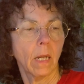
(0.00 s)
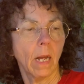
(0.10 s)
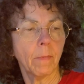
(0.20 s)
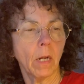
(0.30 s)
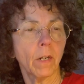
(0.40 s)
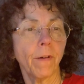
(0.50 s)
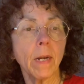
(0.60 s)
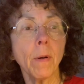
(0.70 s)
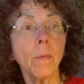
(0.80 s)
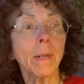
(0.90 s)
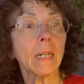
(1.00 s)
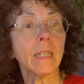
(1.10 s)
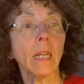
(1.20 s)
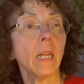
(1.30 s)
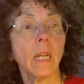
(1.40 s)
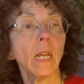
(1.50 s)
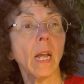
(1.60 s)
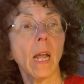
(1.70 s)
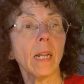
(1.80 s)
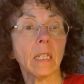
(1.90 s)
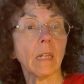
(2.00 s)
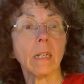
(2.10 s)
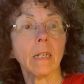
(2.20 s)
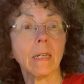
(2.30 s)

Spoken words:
I'm not going to fight about it because it's an